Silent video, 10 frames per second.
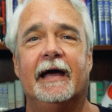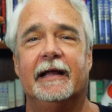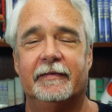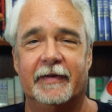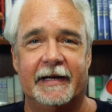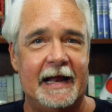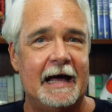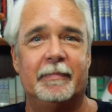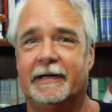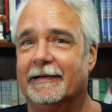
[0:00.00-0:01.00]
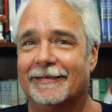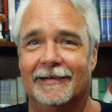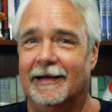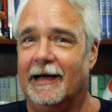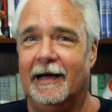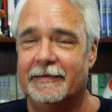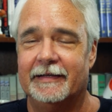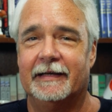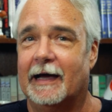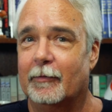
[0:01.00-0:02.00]
And if it happened, I
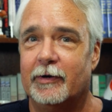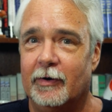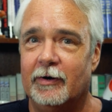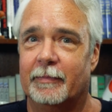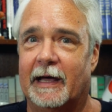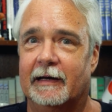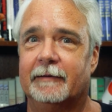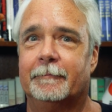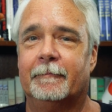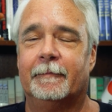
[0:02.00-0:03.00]
think I would have heard about it